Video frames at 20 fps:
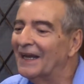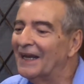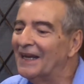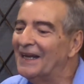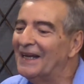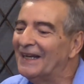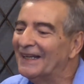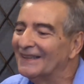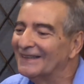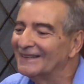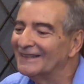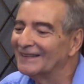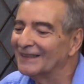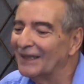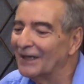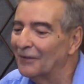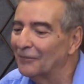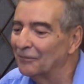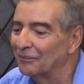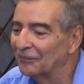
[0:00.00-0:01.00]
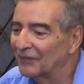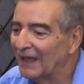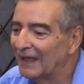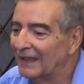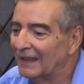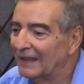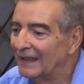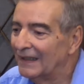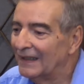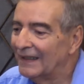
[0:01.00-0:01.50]
And
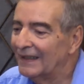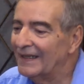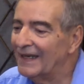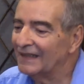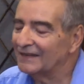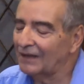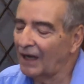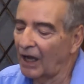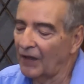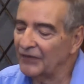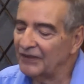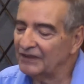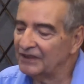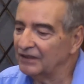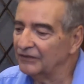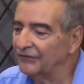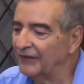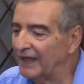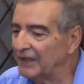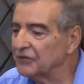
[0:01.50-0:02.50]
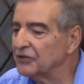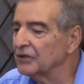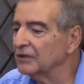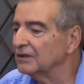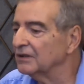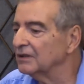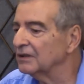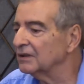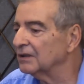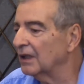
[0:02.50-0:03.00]
he has all these
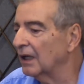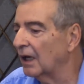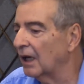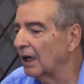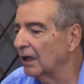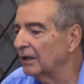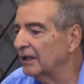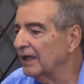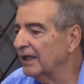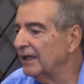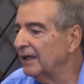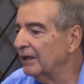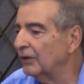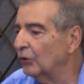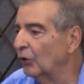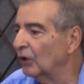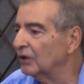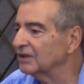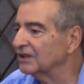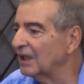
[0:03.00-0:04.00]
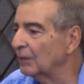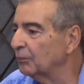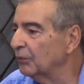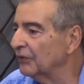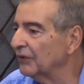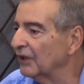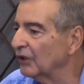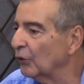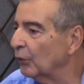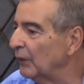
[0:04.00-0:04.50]
adventures. He hooks up
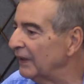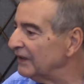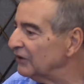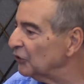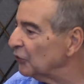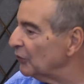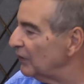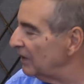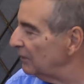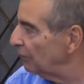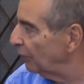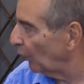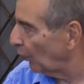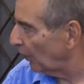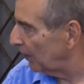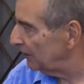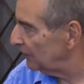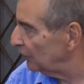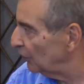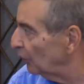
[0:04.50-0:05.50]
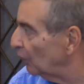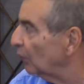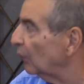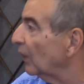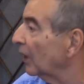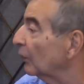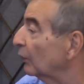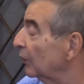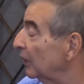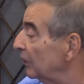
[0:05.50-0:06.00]
with the Queen Street Boys, who
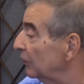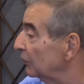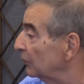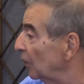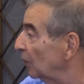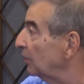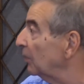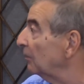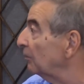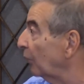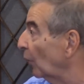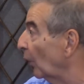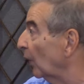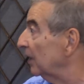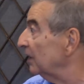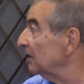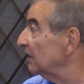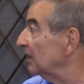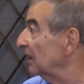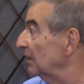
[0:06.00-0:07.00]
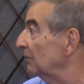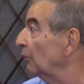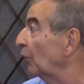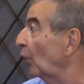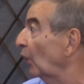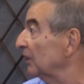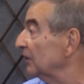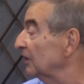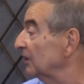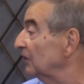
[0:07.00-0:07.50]
are a real group of boys in
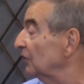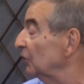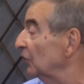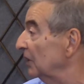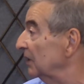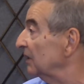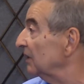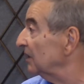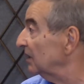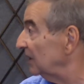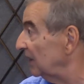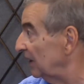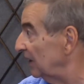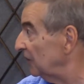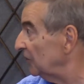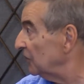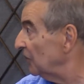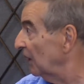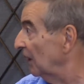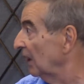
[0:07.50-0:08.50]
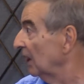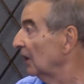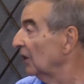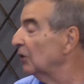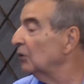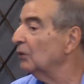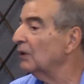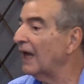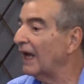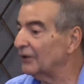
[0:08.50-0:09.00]
Boston during the siege,
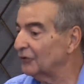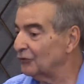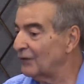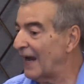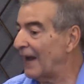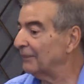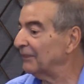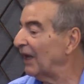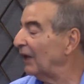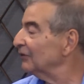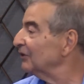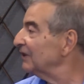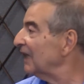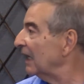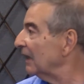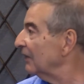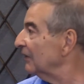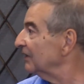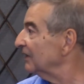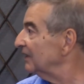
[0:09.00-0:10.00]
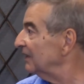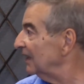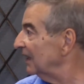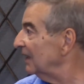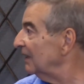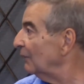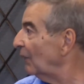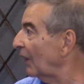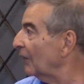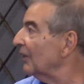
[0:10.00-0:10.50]
who got trapped outside of the
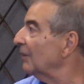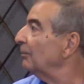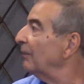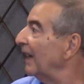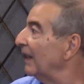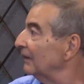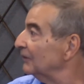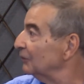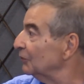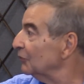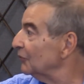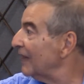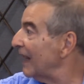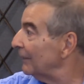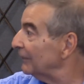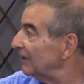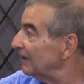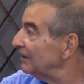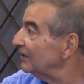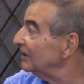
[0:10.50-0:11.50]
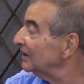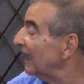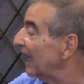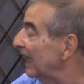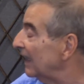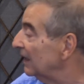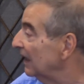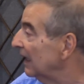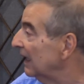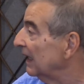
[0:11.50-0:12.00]
city while their parents were trapped
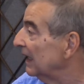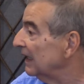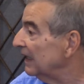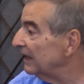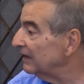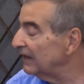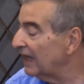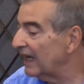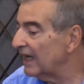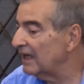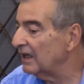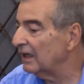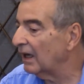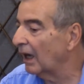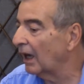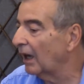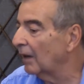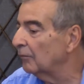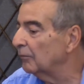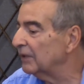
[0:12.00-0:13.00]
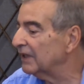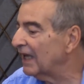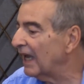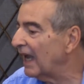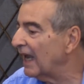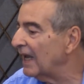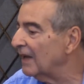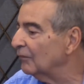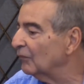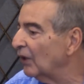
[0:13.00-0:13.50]
inside, and they
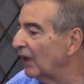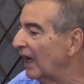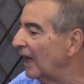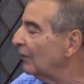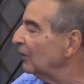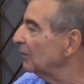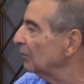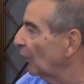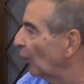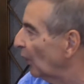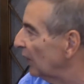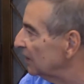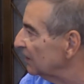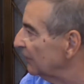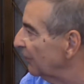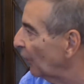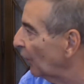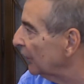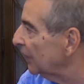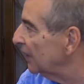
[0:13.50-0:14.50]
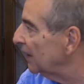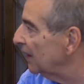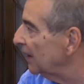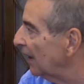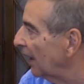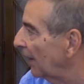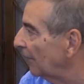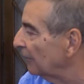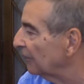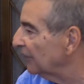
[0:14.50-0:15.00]
became errand boys for the
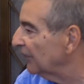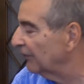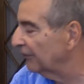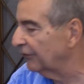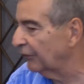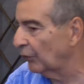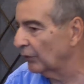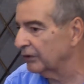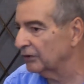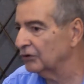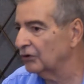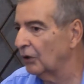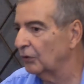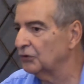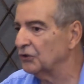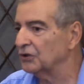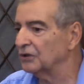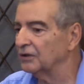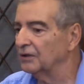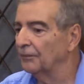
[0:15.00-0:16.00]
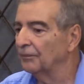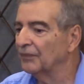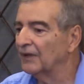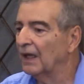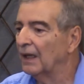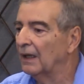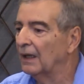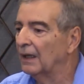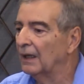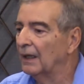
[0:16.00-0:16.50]
soldiers.
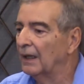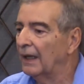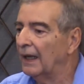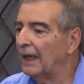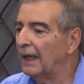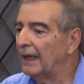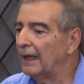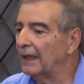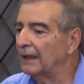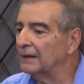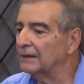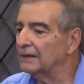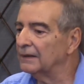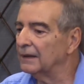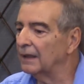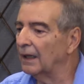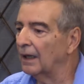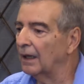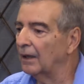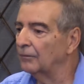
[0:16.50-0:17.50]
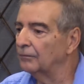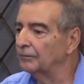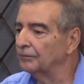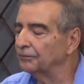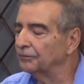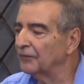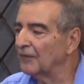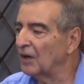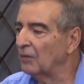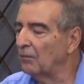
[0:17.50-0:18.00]
And
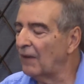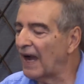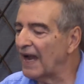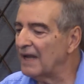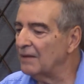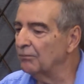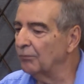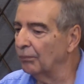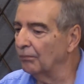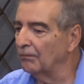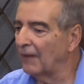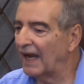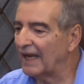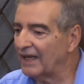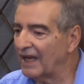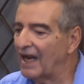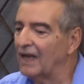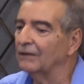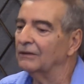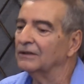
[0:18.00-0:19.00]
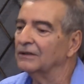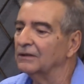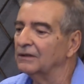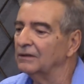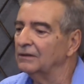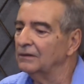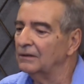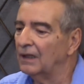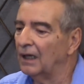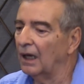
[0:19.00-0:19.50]
my
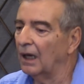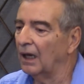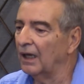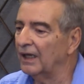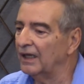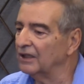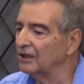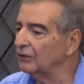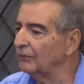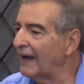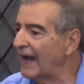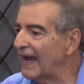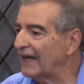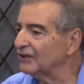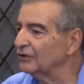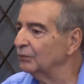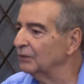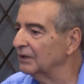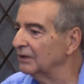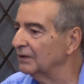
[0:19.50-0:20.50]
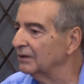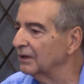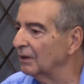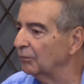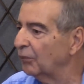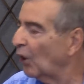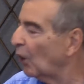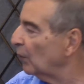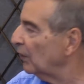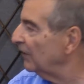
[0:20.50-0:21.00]
character interacts
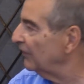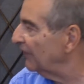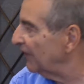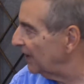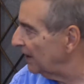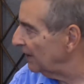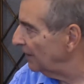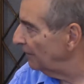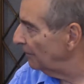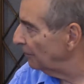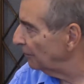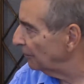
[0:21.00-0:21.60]
with Paul Revere.